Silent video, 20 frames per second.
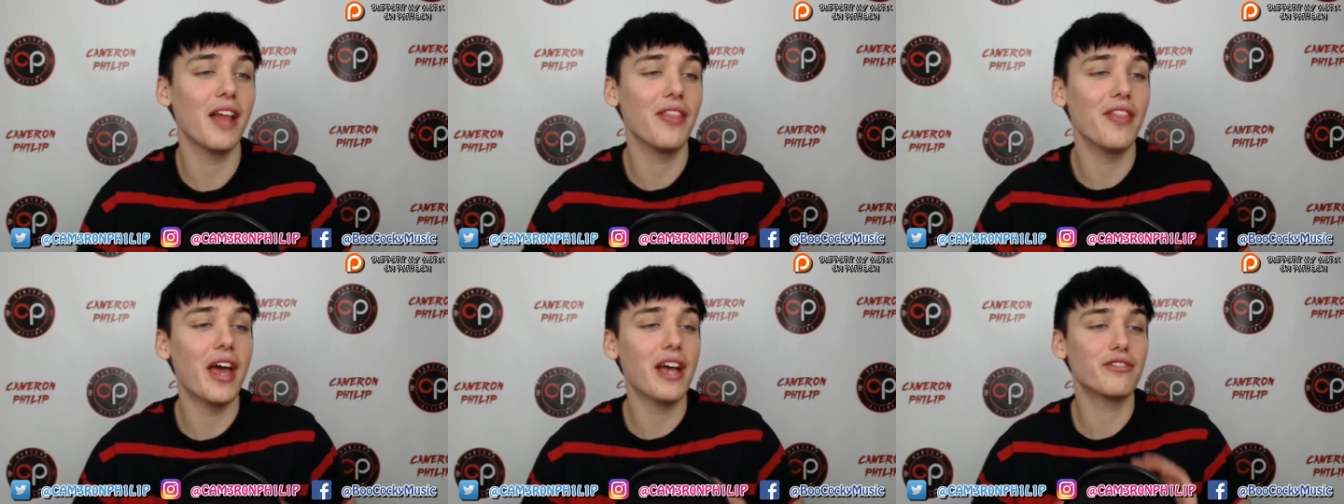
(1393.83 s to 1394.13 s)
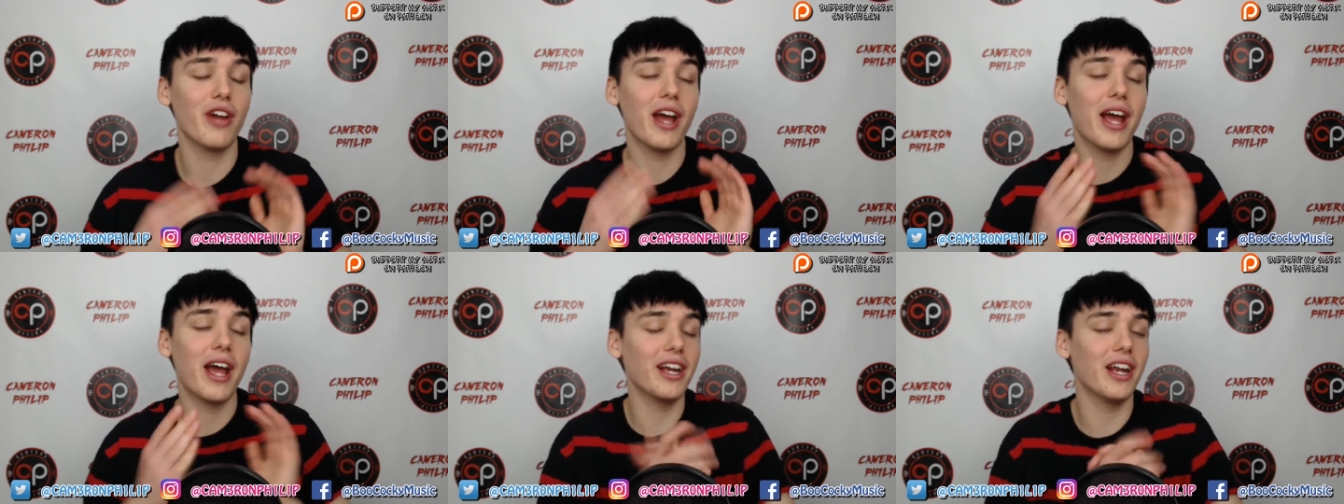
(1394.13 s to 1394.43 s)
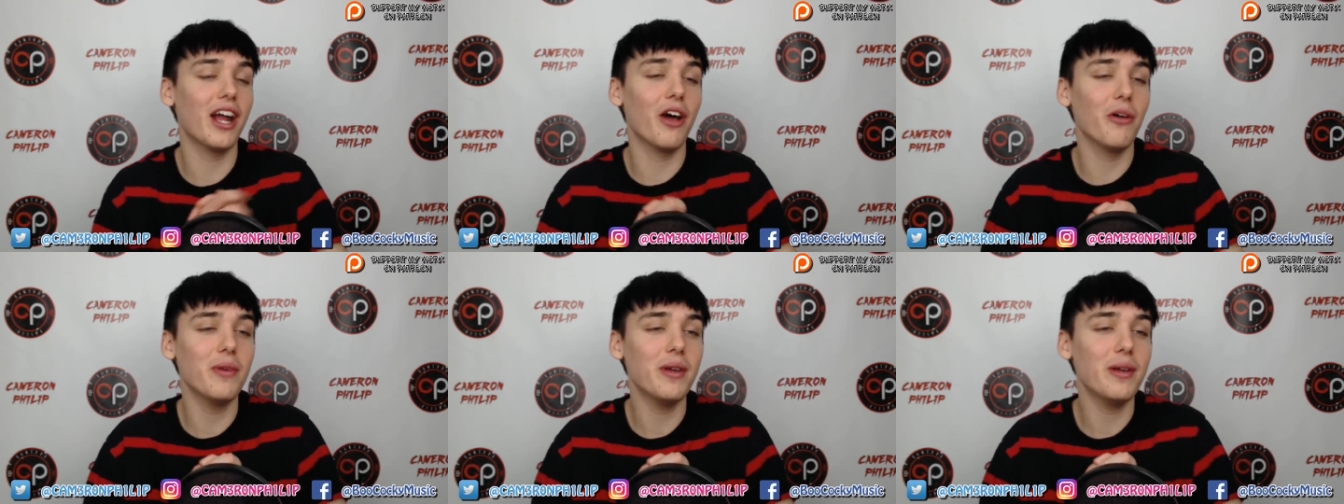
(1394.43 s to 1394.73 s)
thanks for hanging
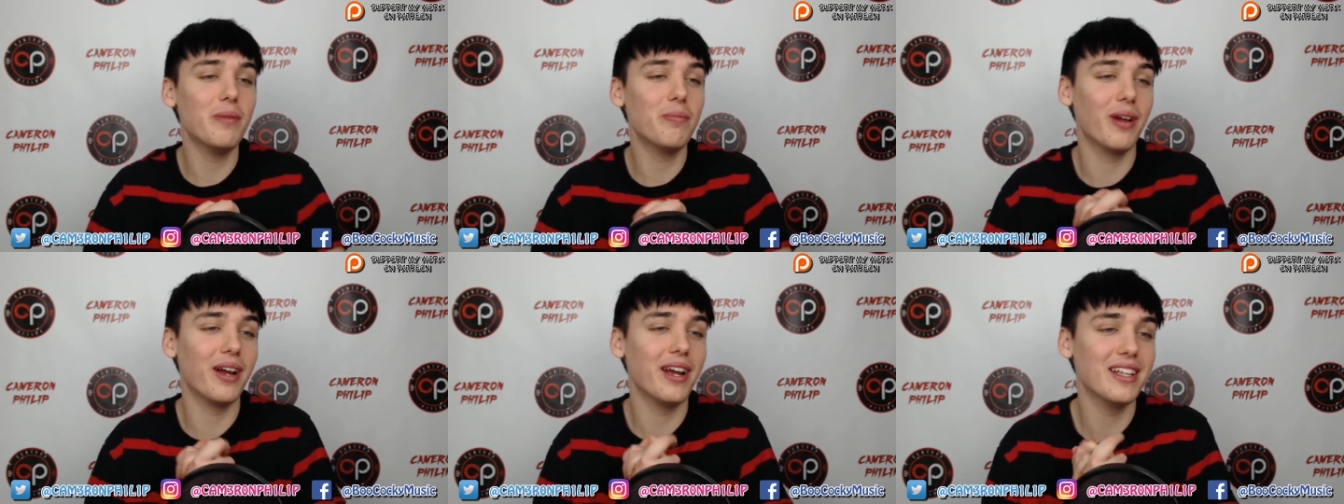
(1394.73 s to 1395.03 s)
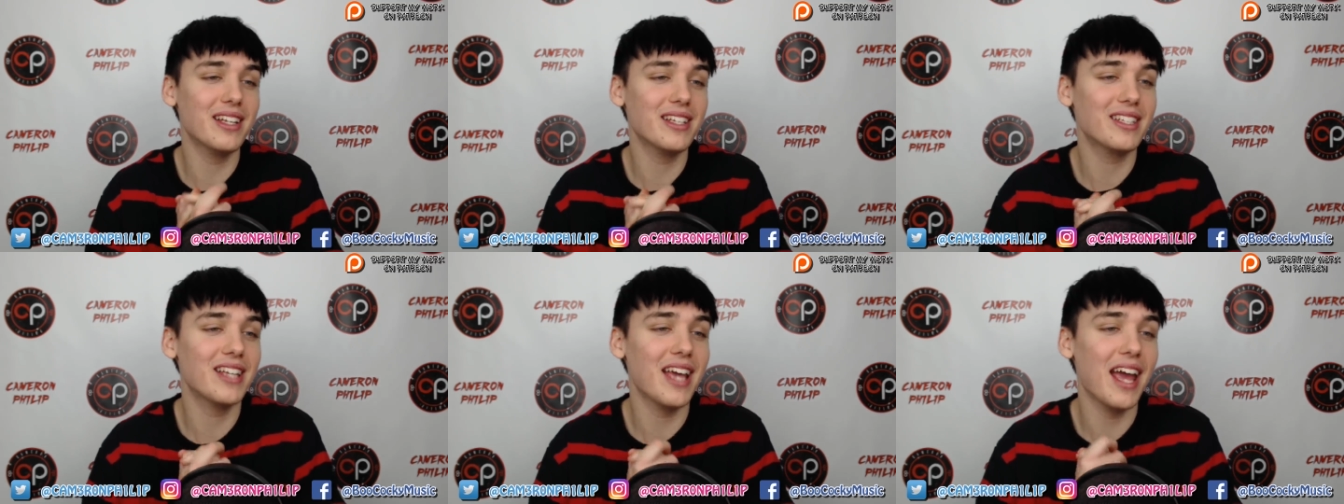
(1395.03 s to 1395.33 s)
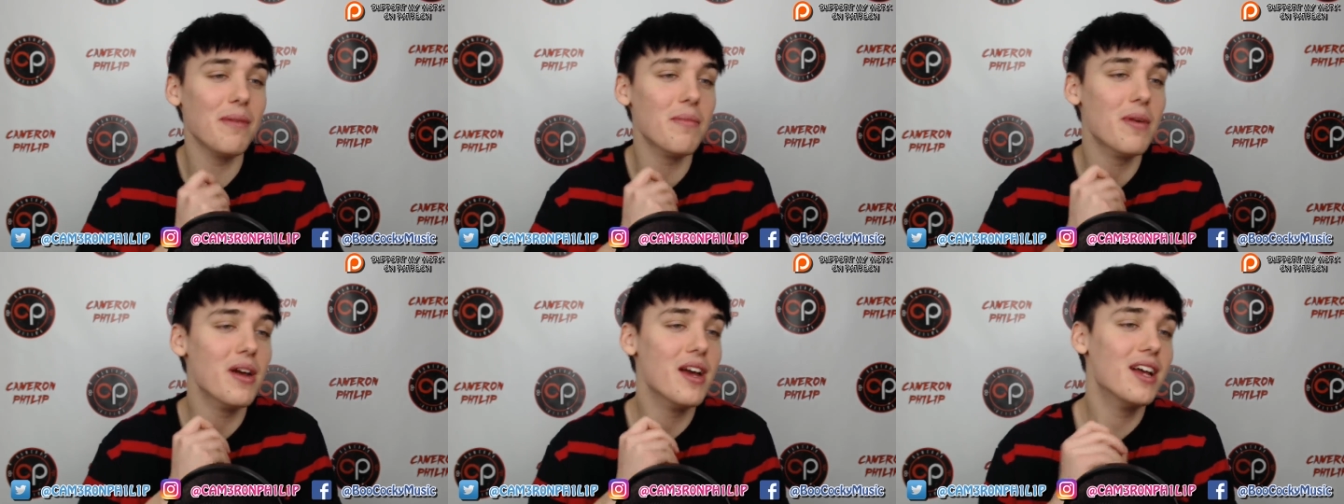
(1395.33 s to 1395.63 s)
out with me playing this
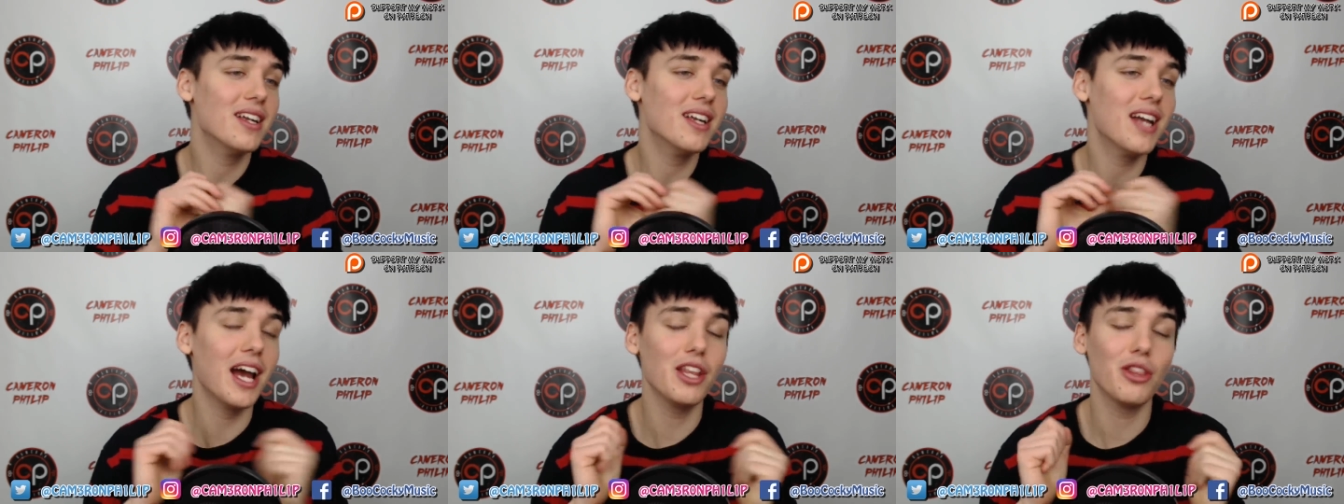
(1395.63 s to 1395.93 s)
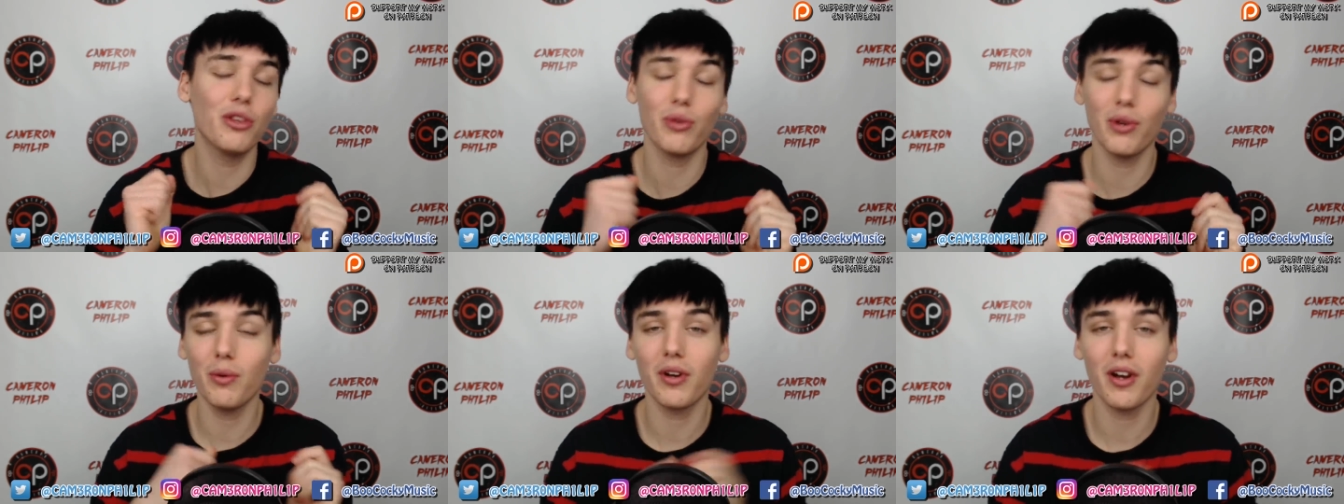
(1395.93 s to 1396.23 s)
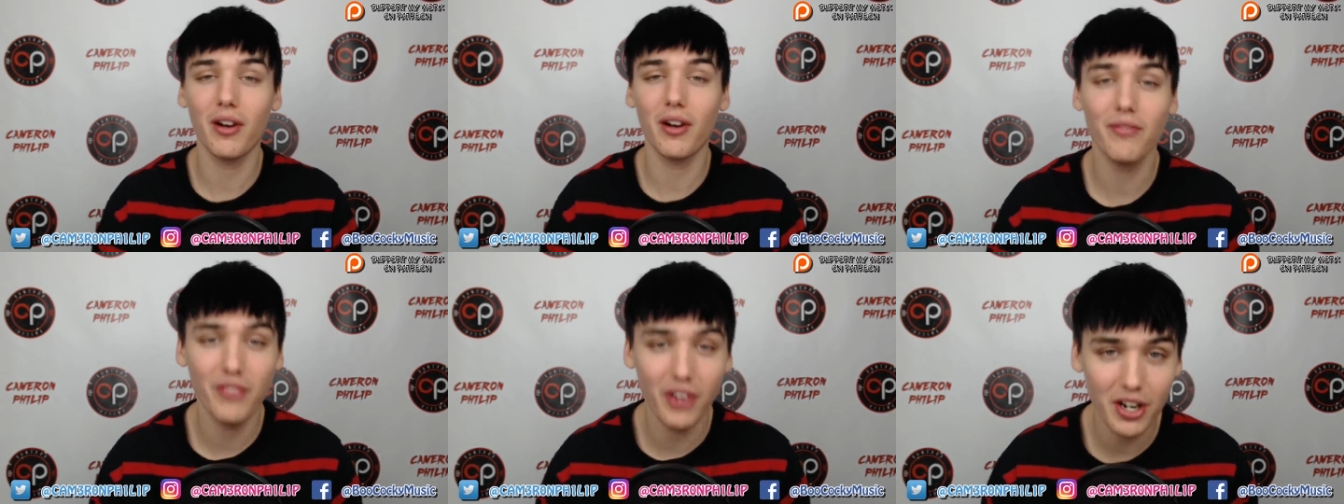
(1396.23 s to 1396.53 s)
game. Night 3 will
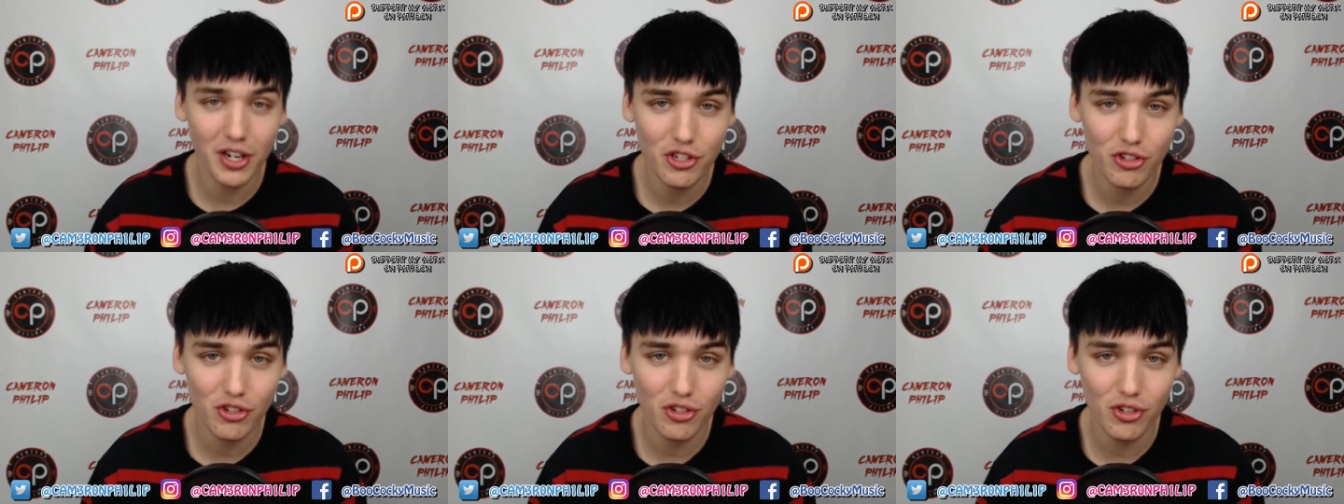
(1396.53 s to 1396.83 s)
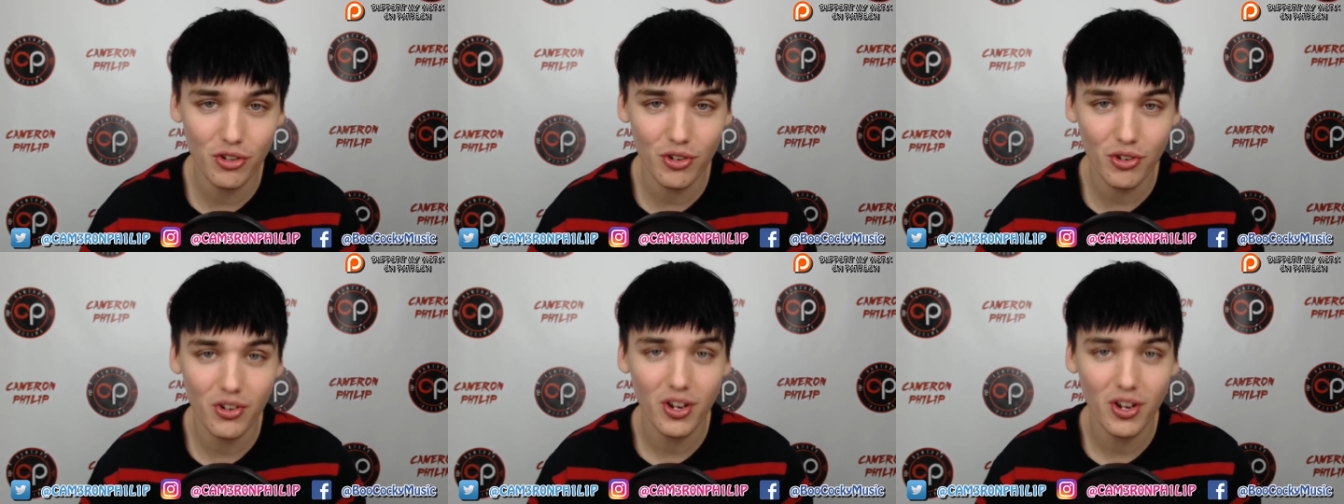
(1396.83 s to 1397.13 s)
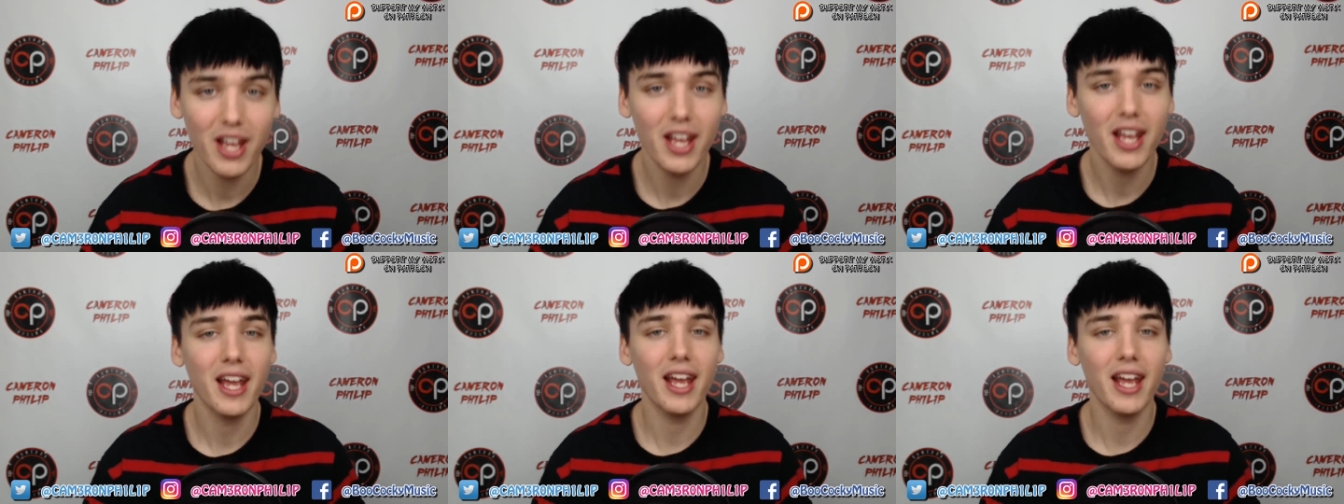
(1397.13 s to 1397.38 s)
come very soon.